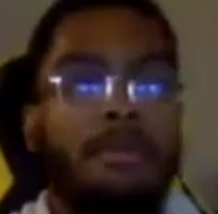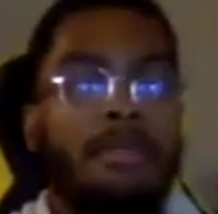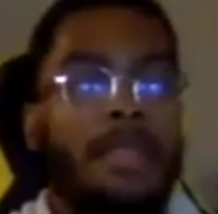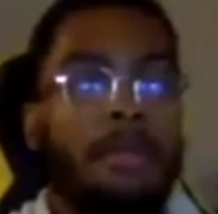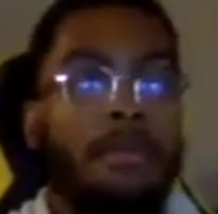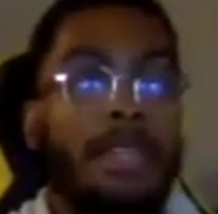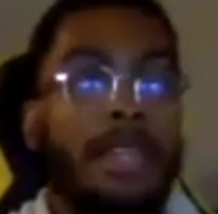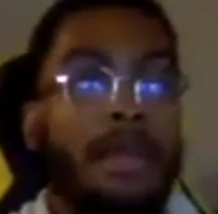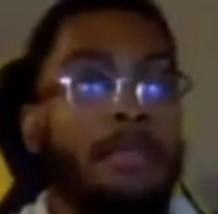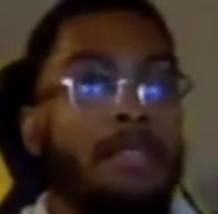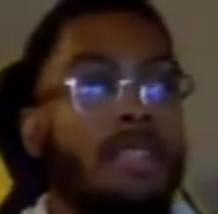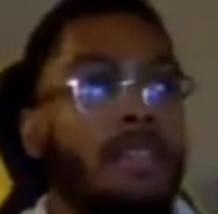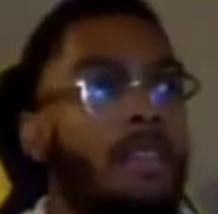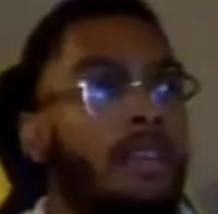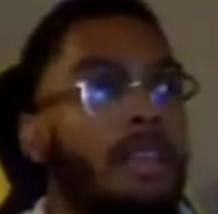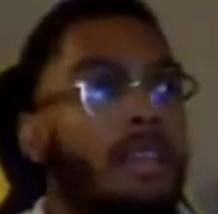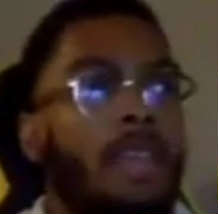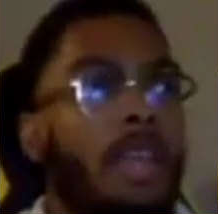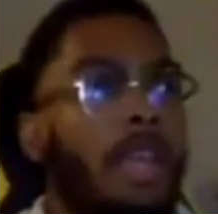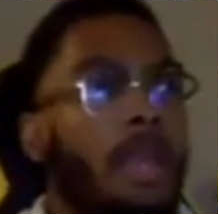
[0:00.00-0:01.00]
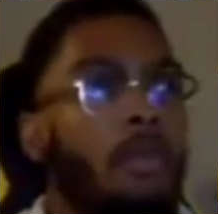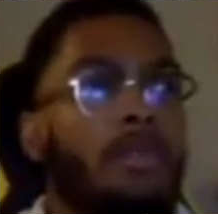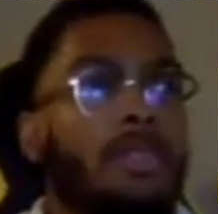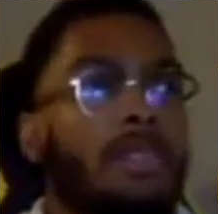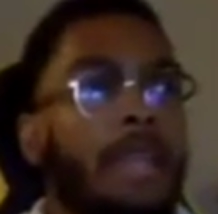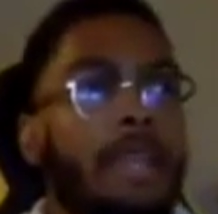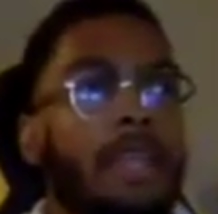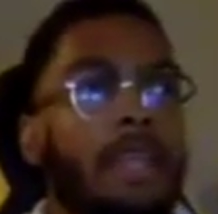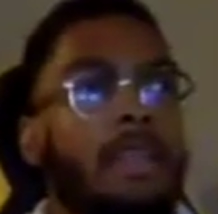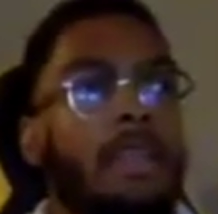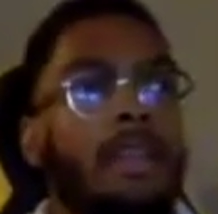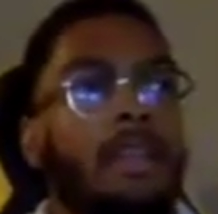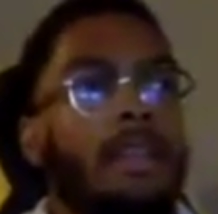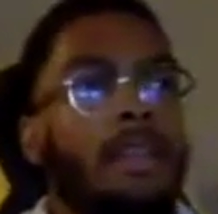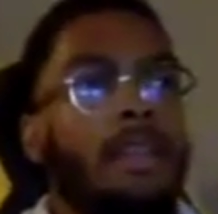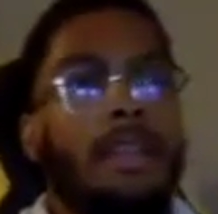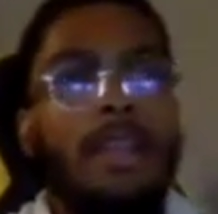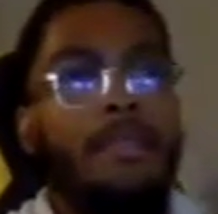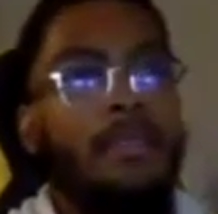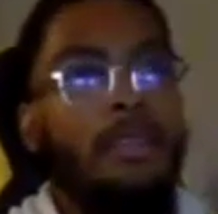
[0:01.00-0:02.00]
Sometimes it was like
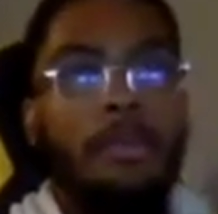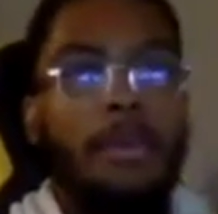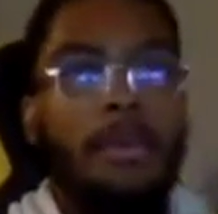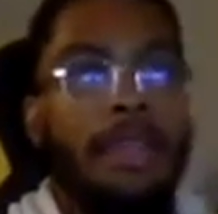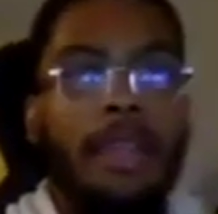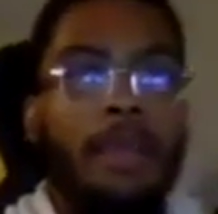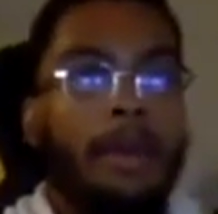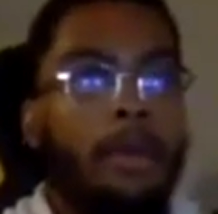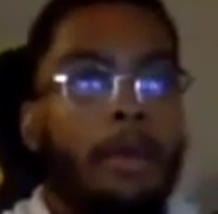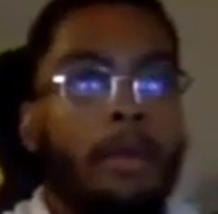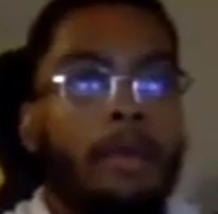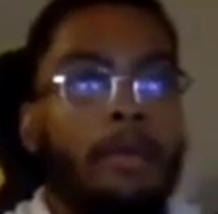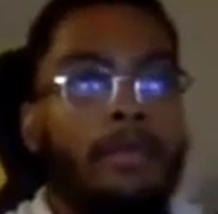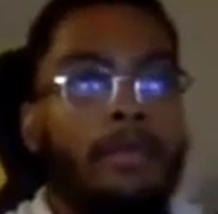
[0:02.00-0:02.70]
11 p.m.